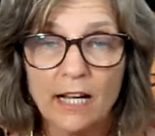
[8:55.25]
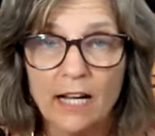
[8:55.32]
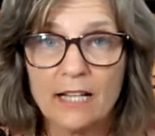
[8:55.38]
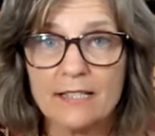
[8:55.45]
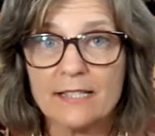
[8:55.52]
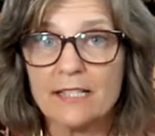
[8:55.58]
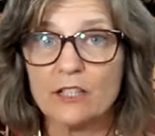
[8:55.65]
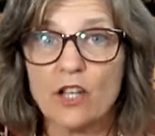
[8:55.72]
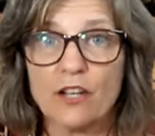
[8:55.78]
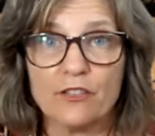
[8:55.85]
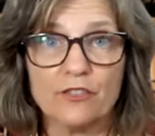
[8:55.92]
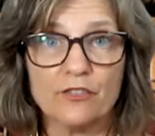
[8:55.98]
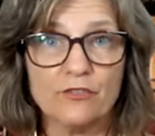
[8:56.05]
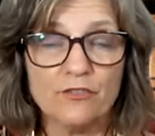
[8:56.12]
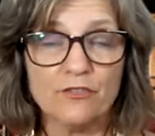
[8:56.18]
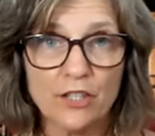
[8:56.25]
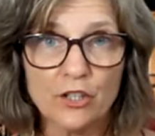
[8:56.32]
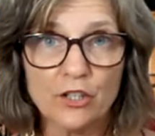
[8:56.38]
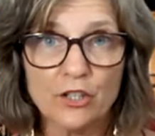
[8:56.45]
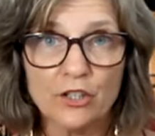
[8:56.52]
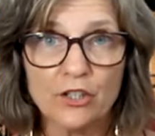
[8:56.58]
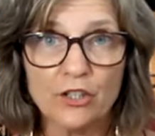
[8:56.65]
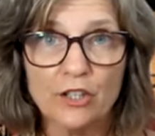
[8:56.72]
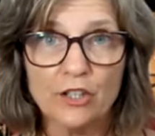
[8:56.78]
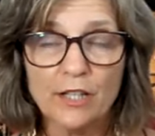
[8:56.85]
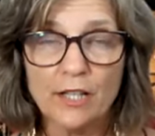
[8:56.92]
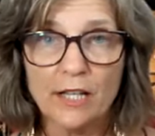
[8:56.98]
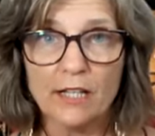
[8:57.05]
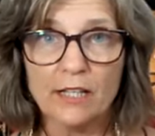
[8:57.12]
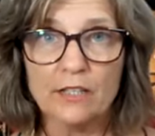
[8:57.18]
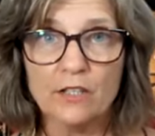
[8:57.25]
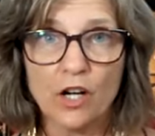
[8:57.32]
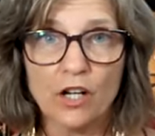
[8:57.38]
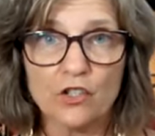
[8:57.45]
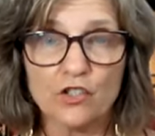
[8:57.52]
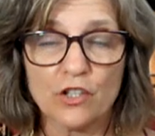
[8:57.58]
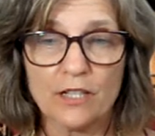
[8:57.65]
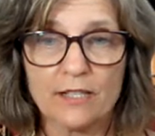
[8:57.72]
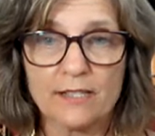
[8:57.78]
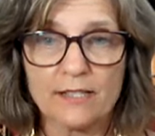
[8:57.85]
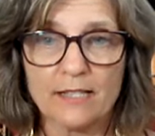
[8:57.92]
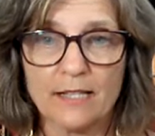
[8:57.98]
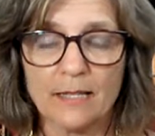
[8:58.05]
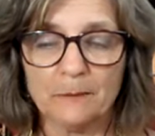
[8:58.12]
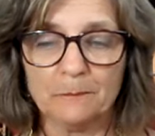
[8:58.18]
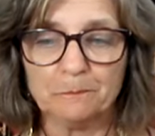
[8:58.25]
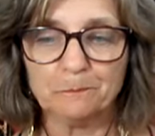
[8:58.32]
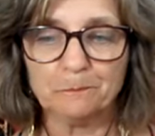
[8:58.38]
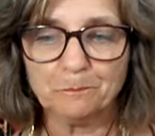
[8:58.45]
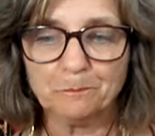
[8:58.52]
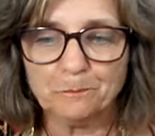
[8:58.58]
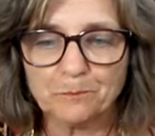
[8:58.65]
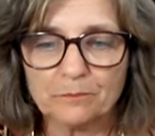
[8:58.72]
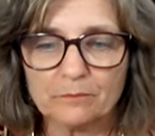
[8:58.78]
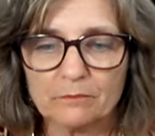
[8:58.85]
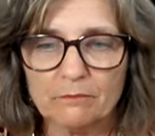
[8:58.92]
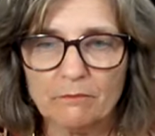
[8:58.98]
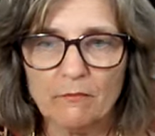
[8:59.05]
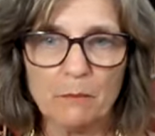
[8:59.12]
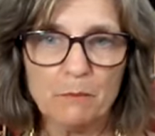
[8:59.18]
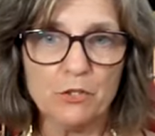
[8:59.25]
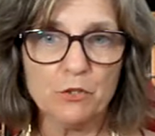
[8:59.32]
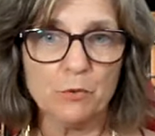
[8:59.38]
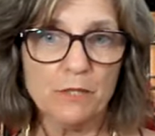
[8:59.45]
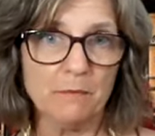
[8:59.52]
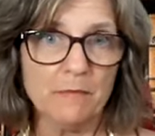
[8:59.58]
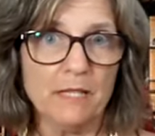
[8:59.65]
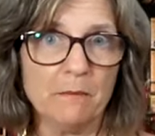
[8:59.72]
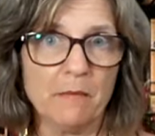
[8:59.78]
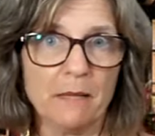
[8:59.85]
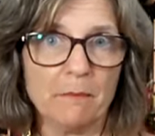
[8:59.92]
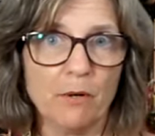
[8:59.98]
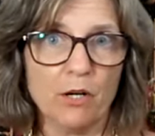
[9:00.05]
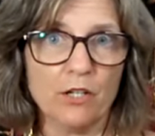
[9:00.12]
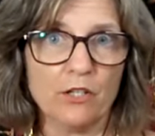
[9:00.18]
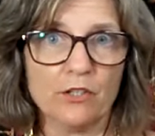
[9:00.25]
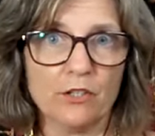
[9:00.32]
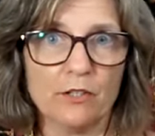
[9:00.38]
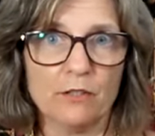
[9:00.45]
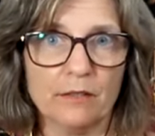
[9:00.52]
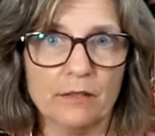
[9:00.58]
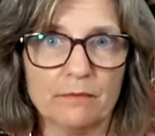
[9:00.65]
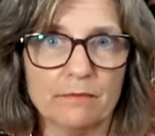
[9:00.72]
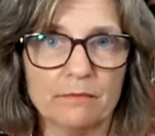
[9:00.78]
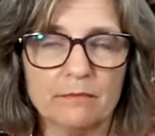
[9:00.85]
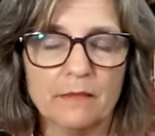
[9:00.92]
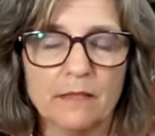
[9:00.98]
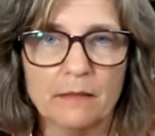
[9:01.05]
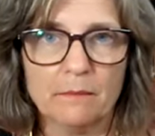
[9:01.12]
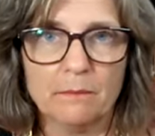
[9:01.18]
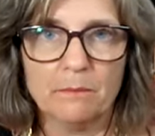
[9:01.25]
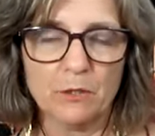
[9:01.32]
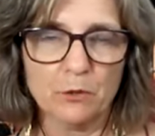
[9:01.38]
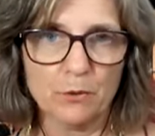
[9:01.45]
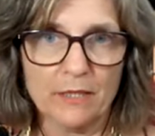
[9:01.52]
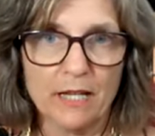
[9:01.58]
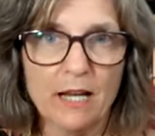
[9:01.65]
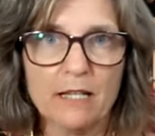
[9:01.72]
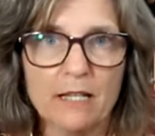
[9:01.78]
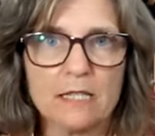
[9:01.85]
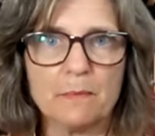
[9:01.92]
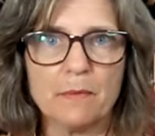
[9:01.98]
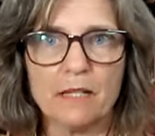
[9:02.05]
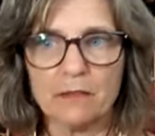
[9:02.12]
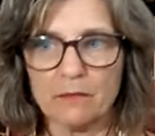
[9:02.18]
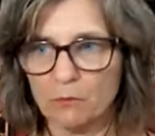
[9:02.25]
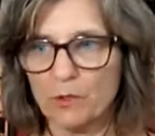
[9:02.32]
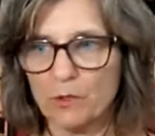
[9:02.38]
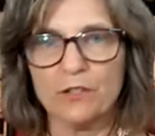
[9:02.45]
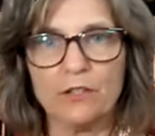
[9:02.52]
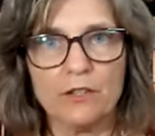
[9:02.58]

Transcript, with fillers: I see a lot of fear, not just between me and my partner, between us, but with